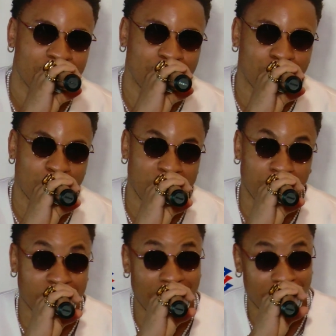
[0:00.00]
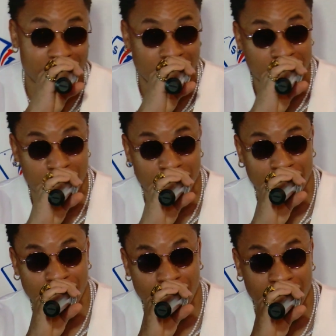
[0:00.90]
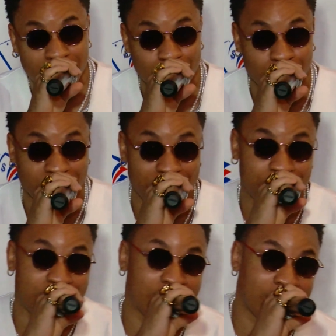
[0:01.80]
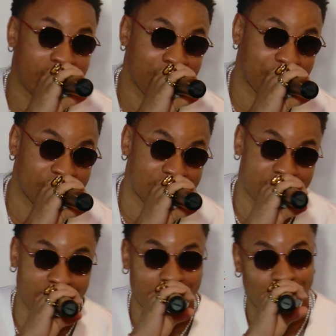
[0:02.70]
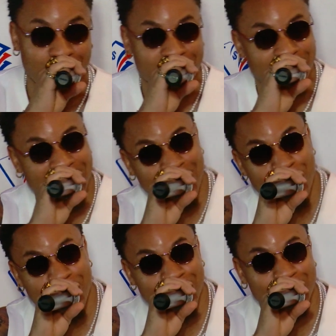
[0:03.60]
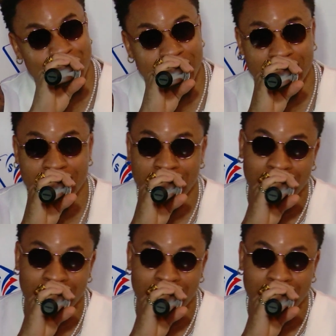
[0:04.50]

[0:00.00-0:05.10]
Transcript: You know, the people that have done it before, who lived that life and say, yo, I don't want to do it.